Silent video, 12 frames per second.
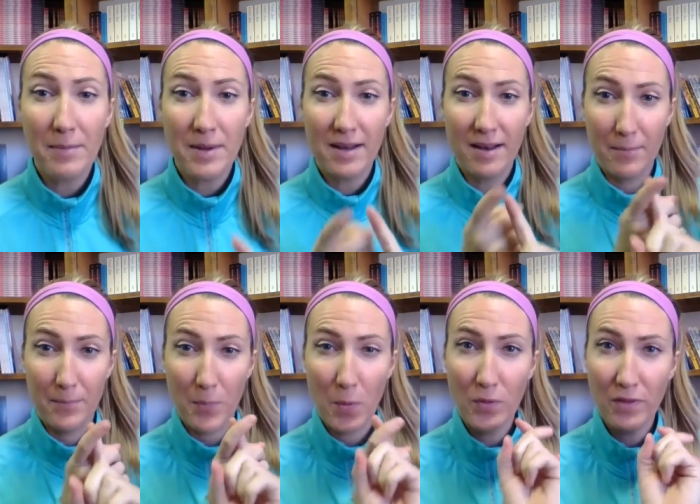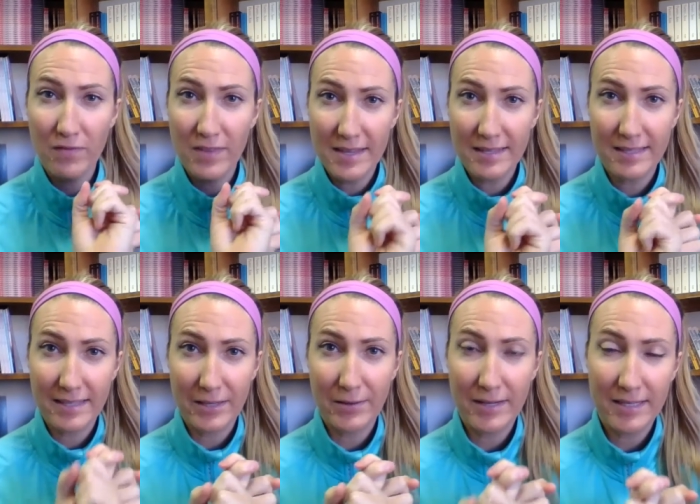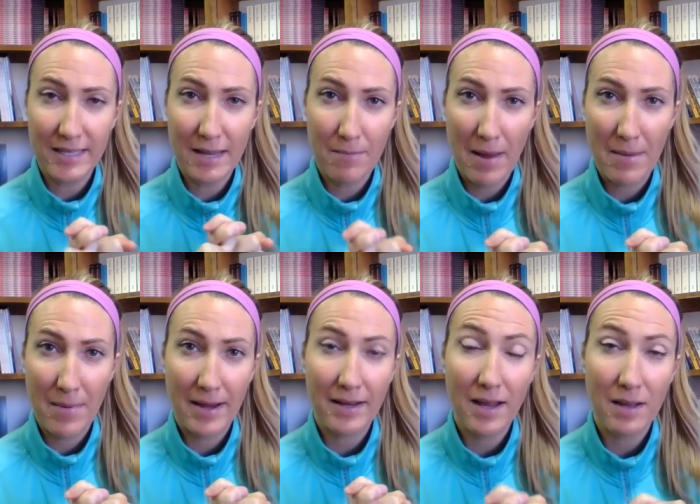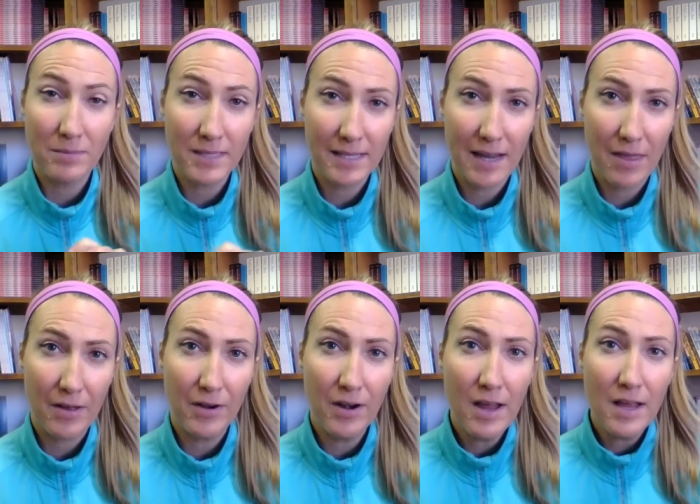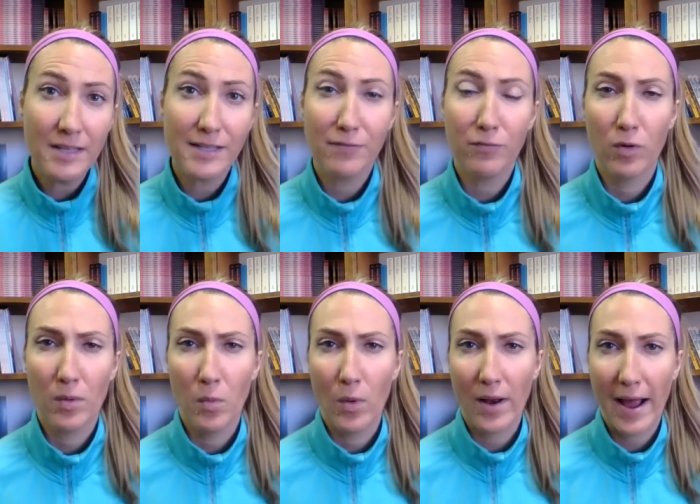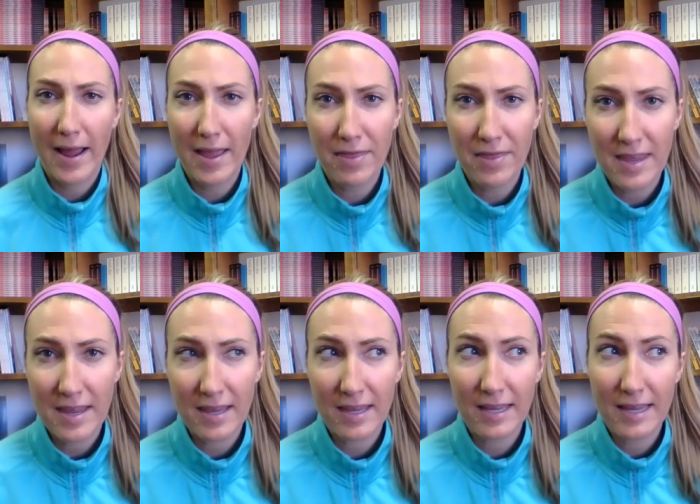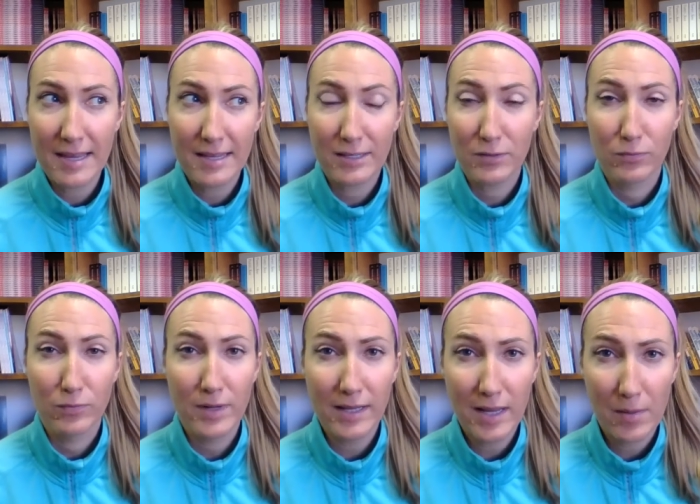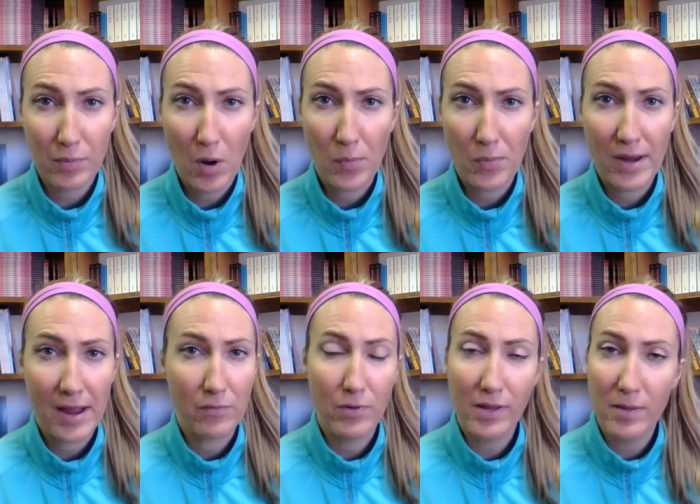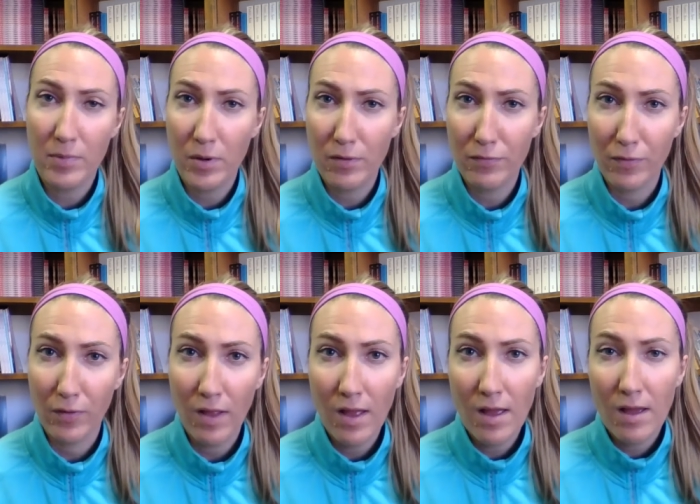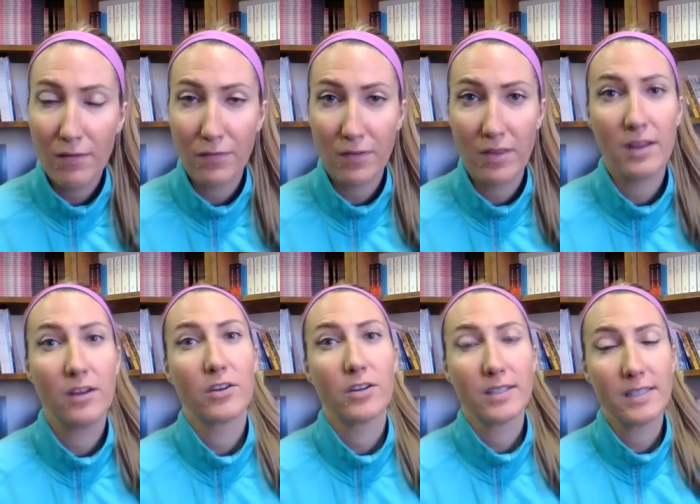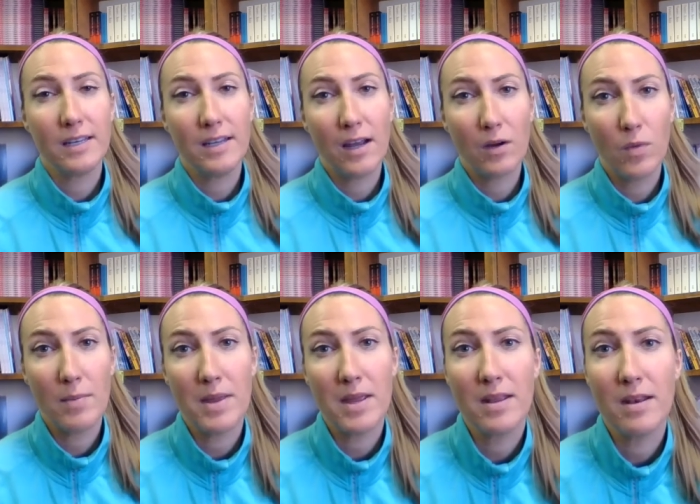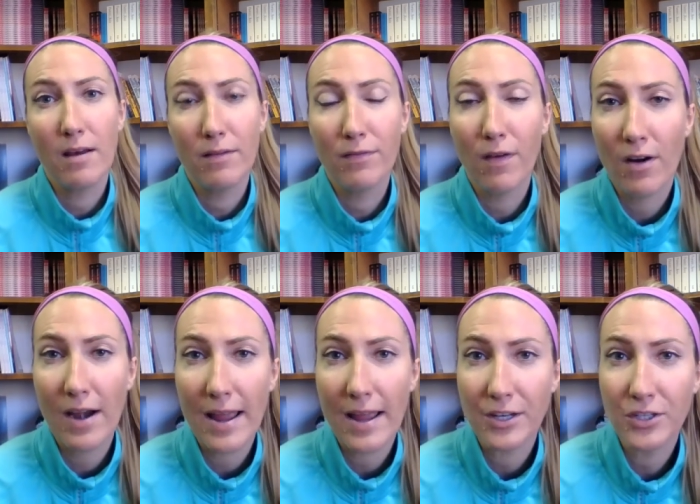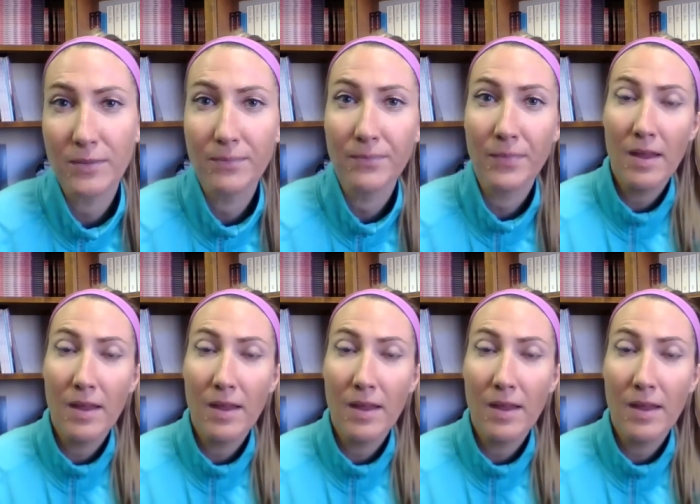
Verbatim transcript: I mean both of these theories in my mind come together to form what I think is really appropriate and really beautiful for the girls and young women of our age.